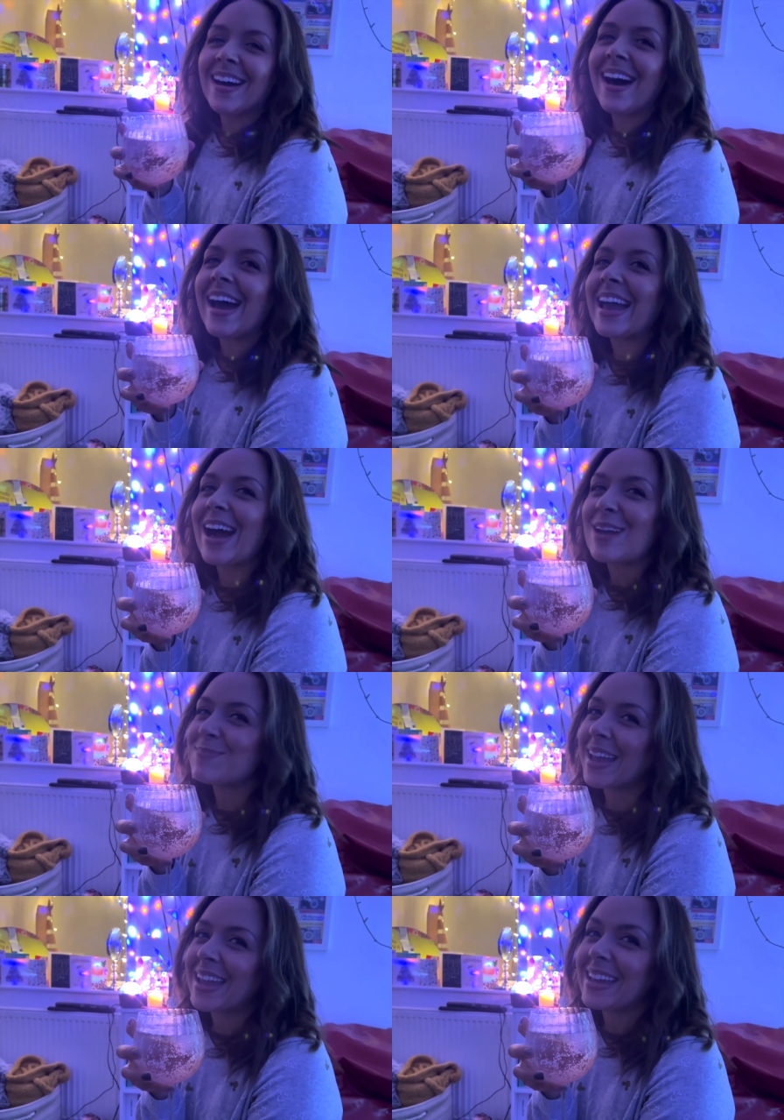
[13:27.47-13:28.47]
Hi, I'm
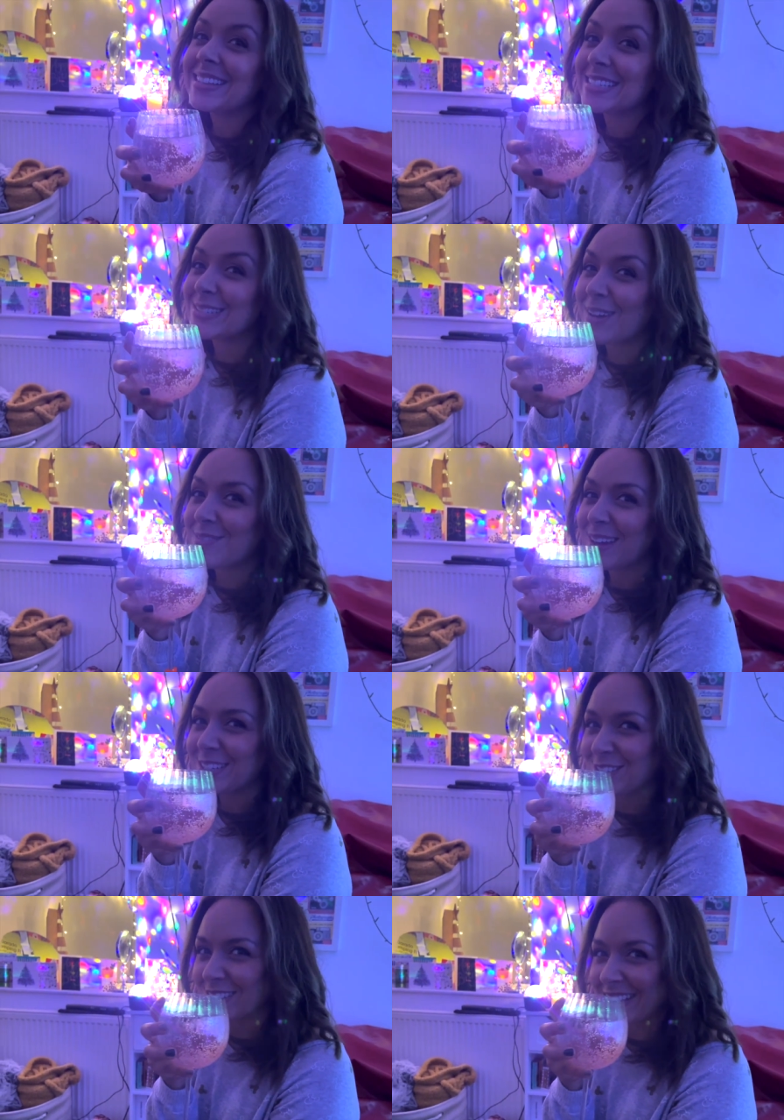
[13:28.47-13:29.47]
Becky, and this is my
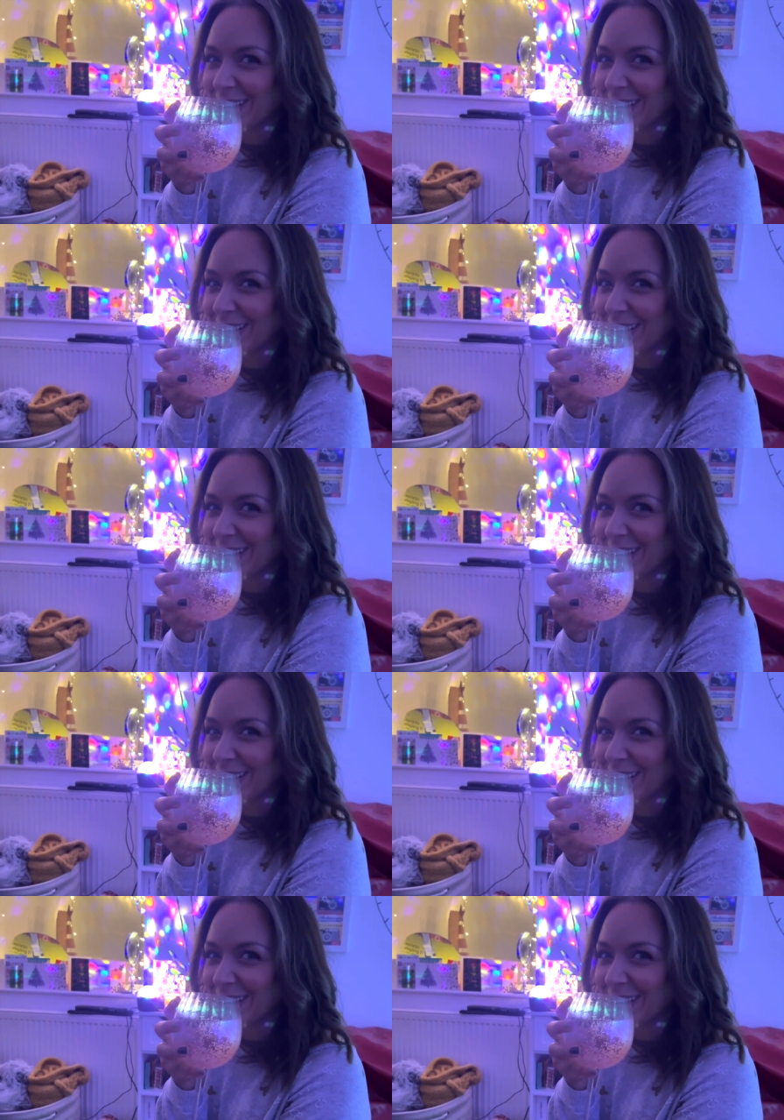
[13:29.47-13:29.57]
first drink.